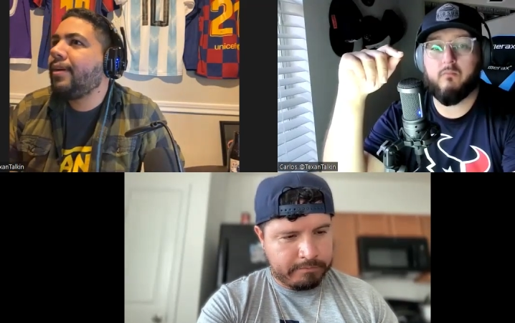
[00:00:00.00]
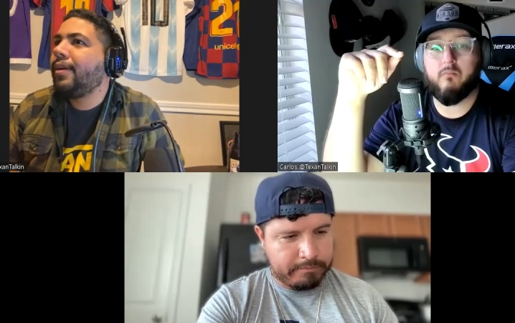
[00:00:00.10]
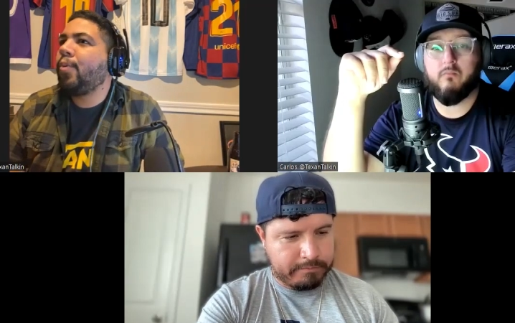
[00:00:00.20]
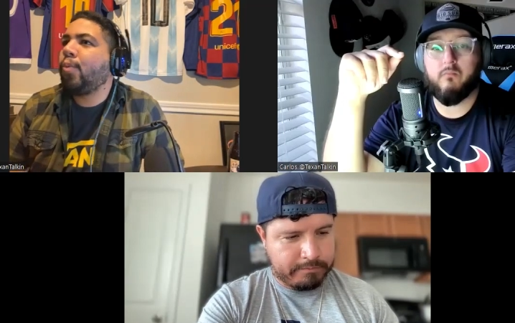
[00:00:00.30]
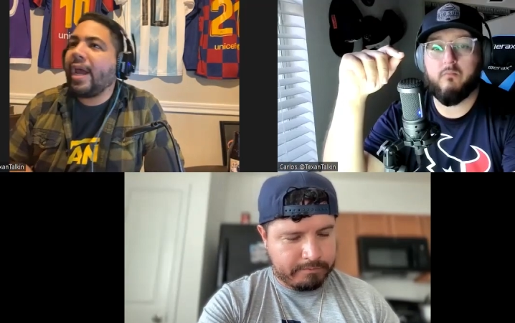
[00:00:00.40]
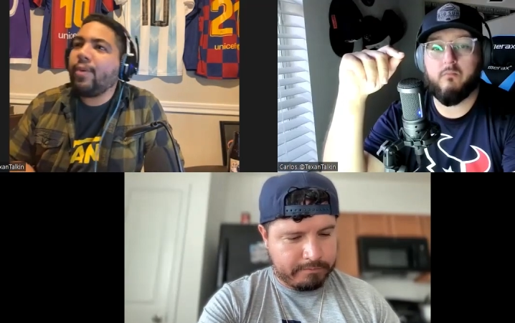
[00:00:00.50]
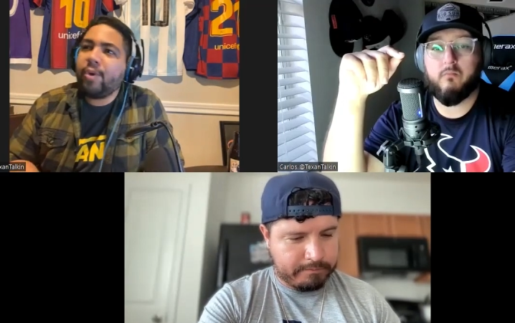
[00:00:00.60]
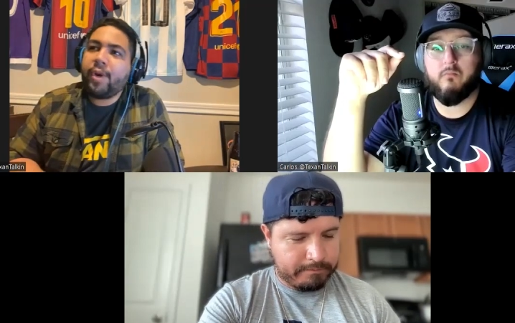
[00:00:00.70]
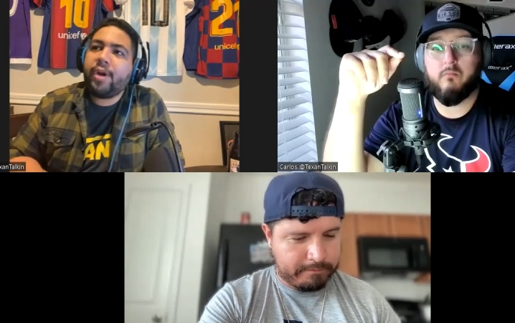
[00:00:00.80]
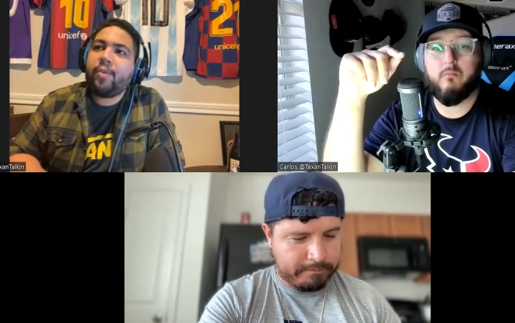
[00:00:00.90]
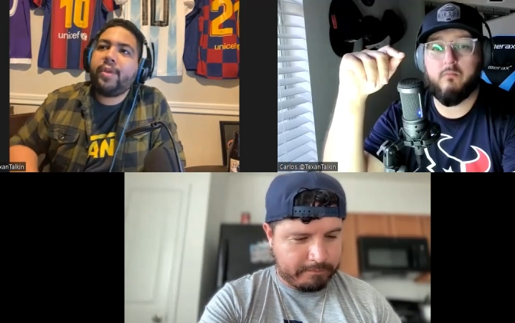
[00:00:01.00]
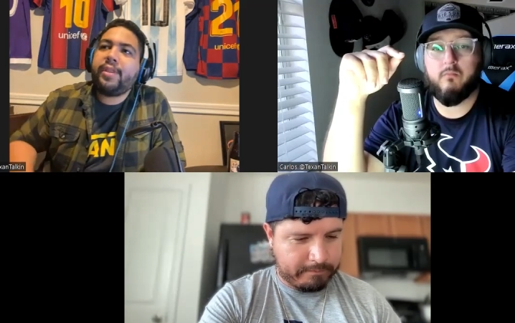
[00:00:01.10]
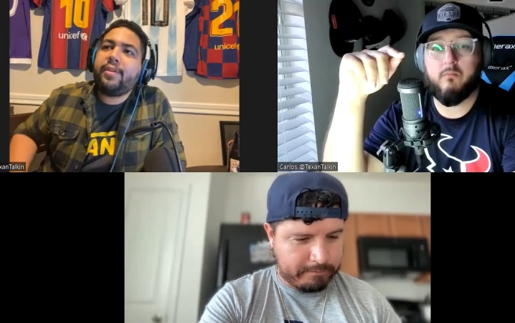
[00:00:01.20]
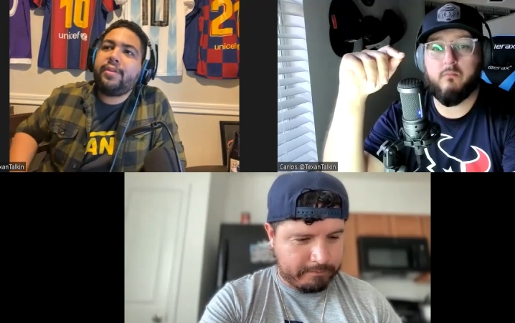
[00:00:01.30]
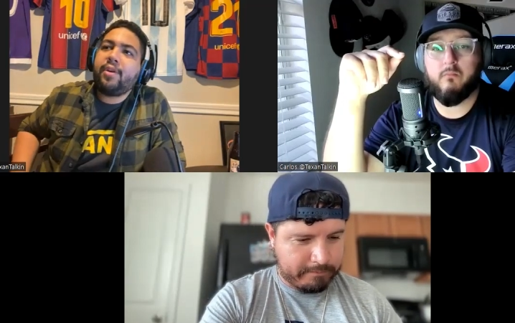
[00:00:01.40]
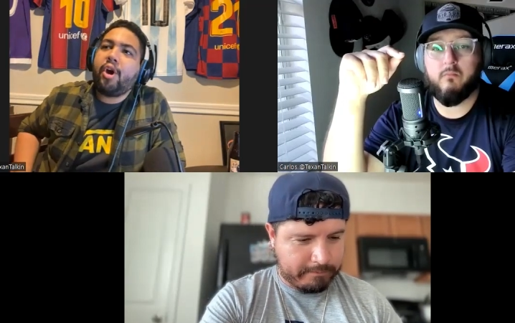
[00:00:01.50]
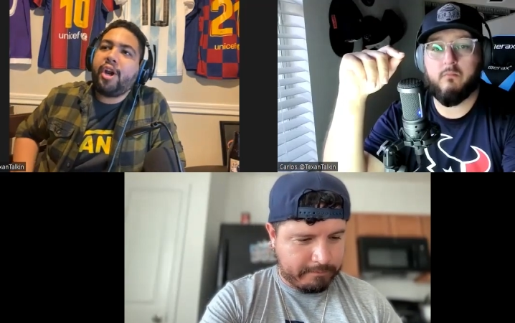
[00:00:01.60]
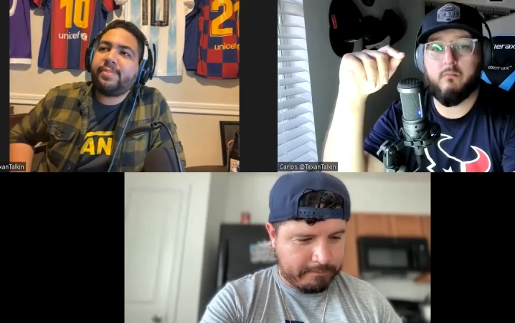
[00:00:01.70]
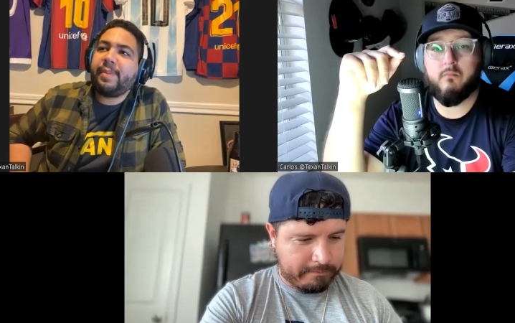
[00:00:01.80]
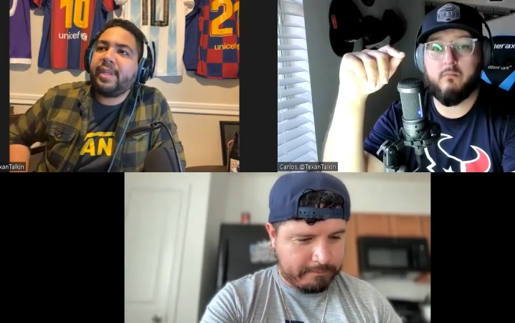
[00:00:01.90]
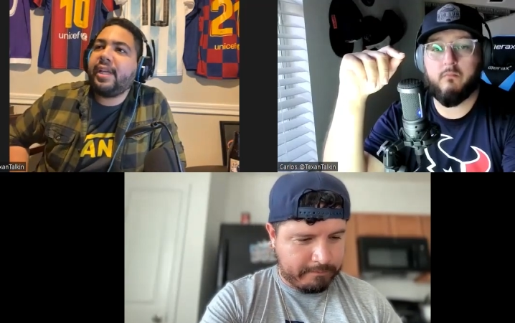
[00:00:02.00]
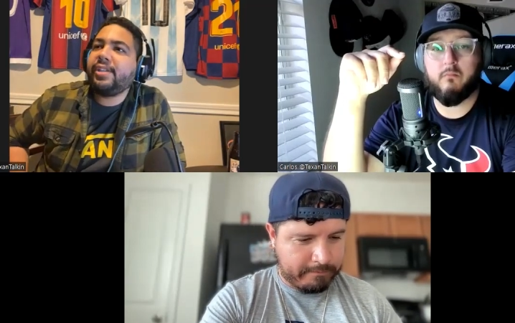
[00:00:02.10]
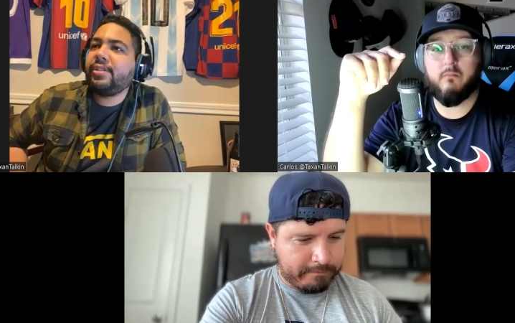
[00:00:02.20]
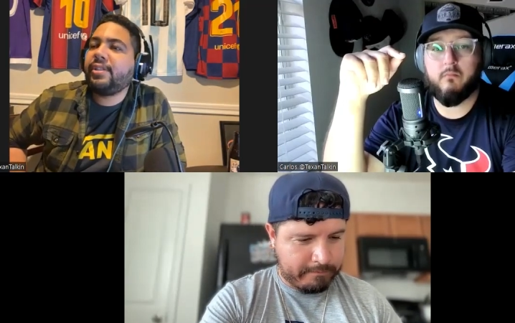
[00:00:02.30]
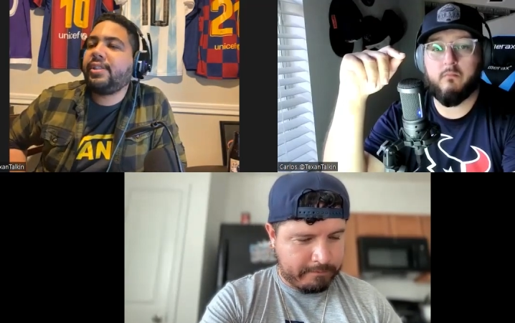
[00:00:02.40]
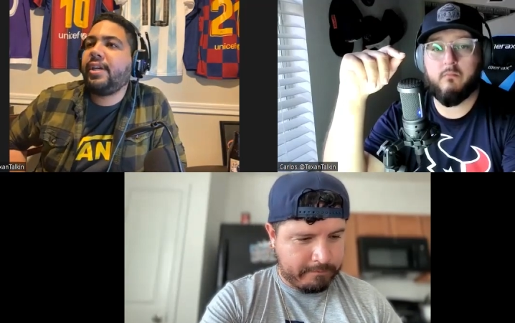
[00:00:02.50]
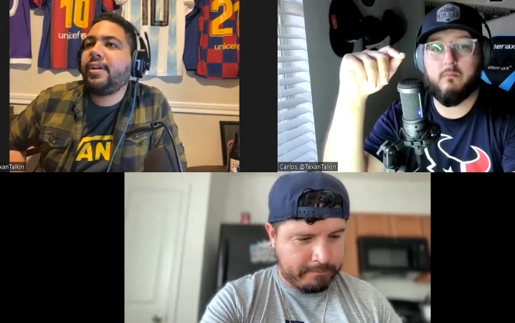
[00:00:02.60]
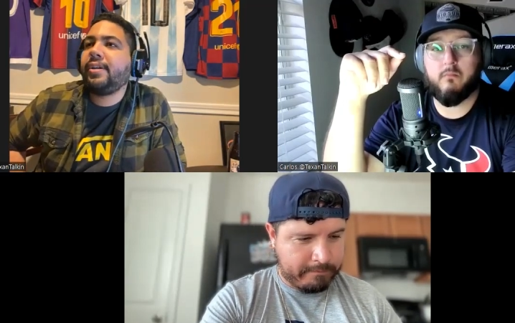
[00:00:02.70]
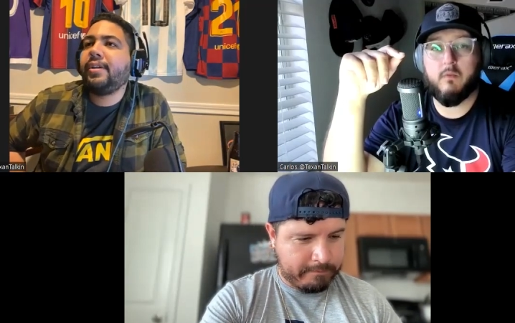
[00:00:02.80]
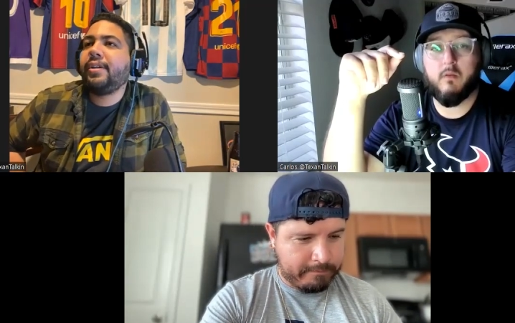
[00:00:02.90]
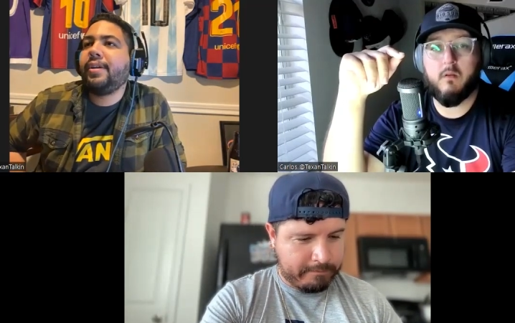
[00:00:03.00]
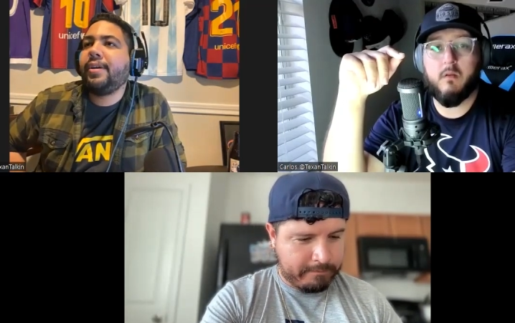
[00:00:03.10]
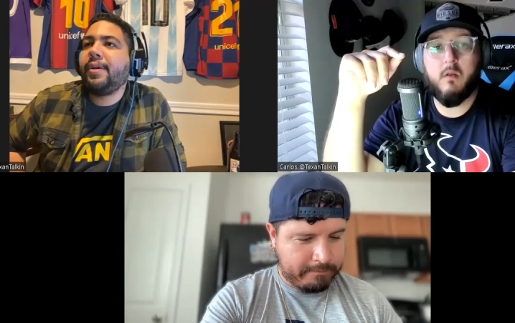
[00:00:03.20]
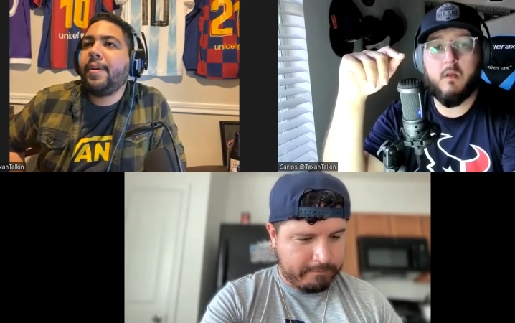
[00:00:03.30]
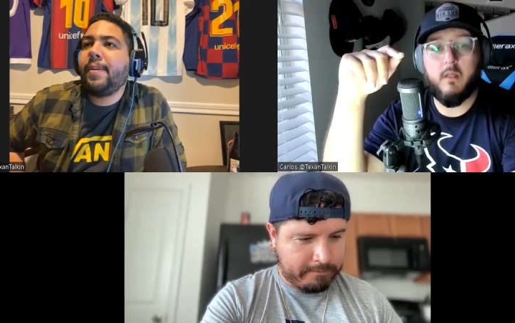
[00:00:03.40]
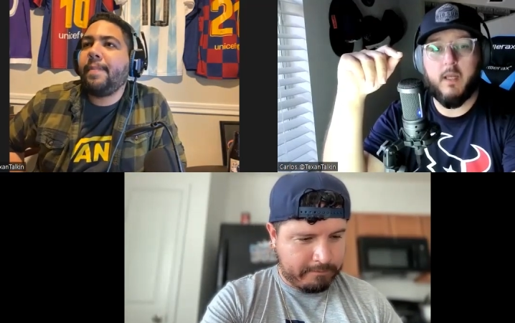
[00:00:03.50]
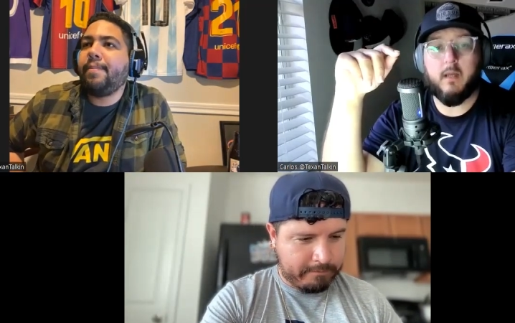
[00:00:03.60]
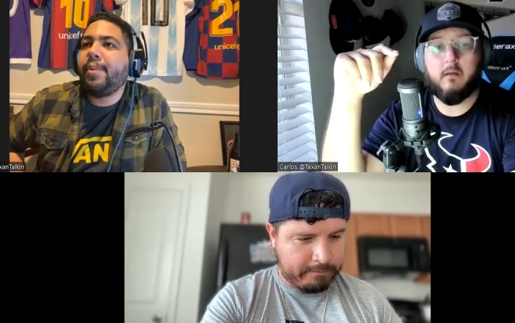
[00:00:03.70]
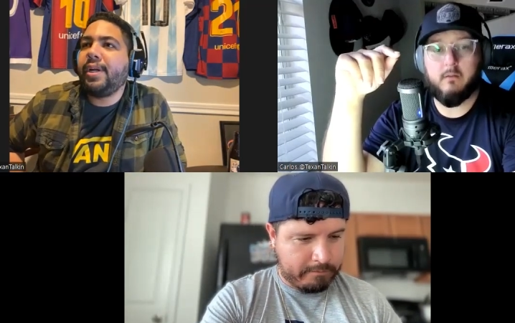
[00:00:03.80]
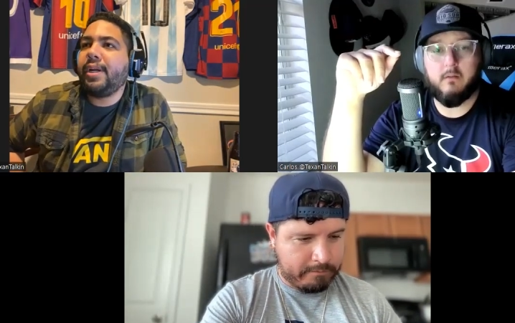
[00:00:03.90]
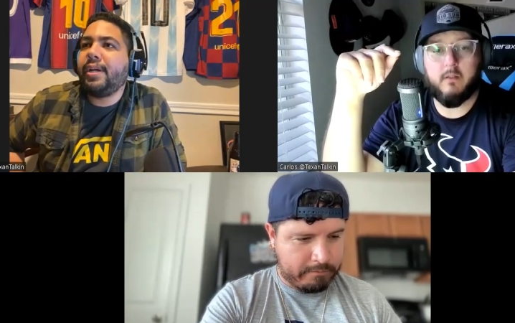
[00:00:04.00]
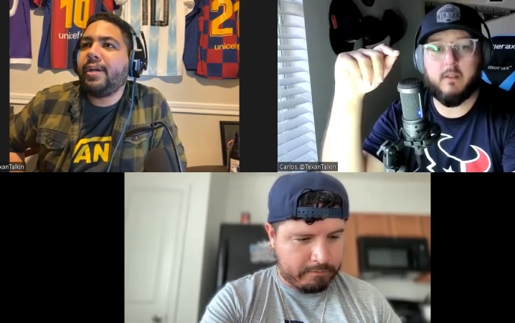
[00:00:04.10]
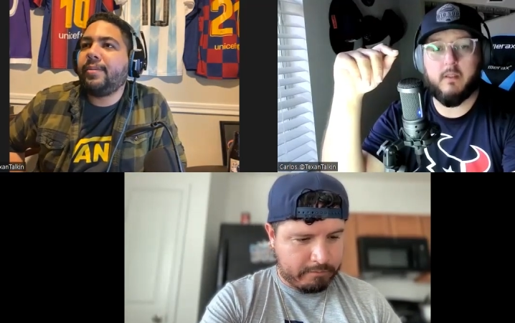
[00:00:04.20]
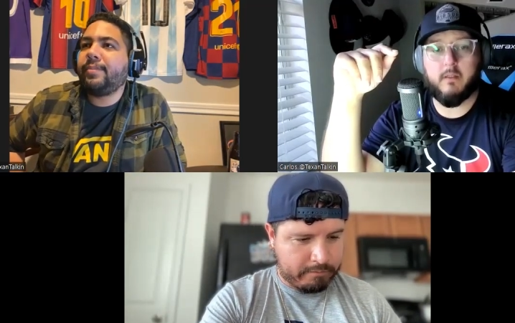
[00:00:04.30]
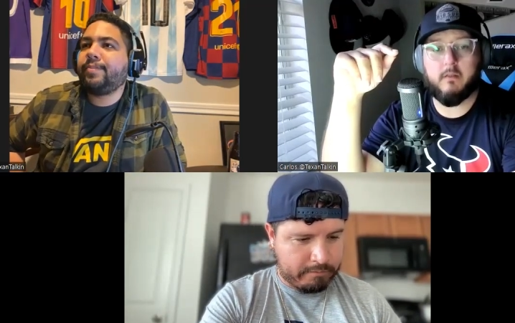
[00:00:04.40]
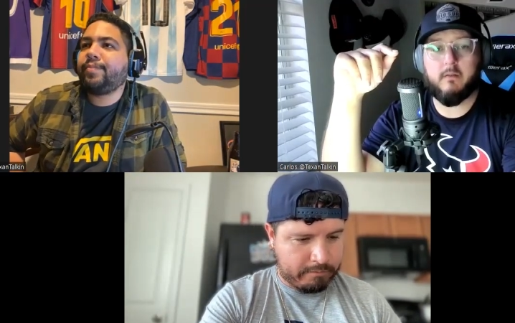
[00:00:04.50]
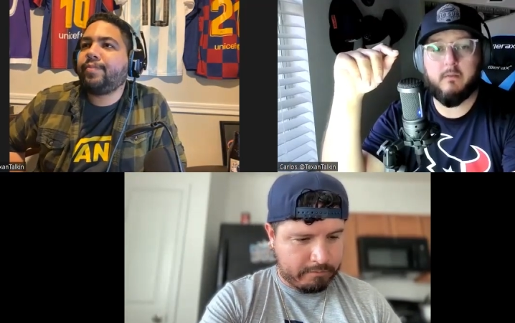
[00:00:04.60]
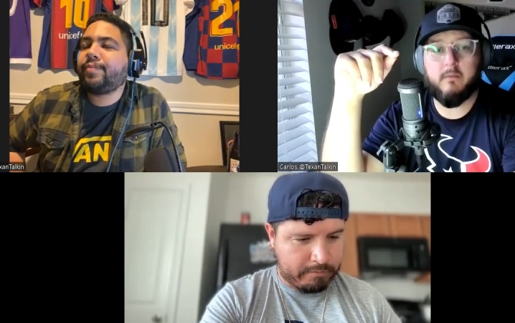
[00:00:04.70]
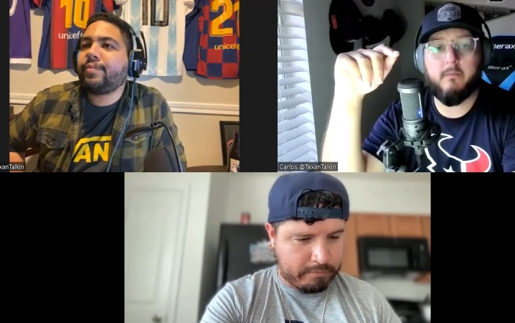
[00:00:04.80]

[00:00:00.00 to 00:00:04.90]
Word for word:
Speaker 1: right we were with our expectations this year. But yeah. um, yeah.